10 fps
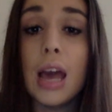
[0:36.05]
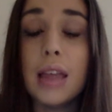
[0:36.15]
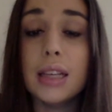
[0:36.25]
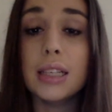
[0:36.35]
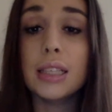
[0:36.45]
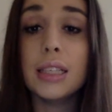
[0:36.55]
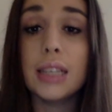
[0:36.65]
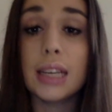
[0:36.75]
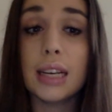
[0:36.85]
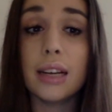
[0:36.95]
This is
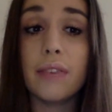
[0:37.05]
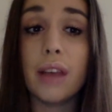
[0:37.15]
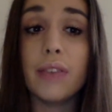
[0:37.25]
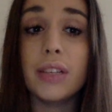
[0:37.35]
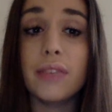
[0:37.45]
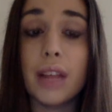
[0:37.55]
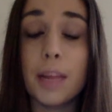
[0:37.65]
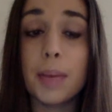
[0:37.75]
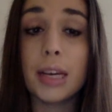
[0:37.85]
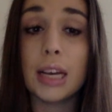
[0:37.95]
indicative of a
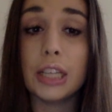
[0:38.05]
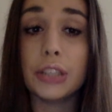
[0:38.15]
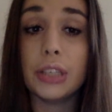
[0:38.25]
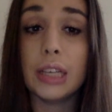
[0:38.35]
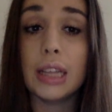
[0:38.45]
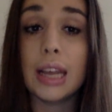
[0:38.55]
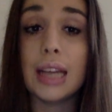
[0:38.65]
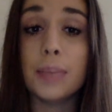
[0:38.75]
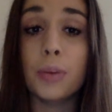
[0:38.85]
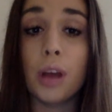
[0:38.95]
developing country that
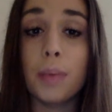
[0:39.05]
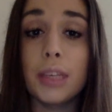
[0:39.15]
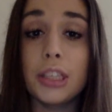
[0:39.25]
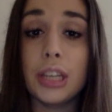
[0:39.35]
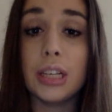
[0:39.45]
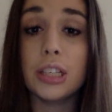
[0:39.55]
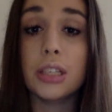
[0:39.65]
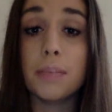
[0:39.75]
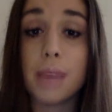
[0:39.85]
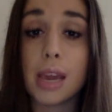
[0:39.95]
has prominent changes
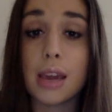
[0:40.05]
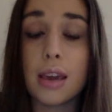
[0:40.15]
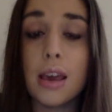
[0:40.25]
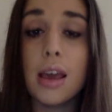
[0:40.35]
to make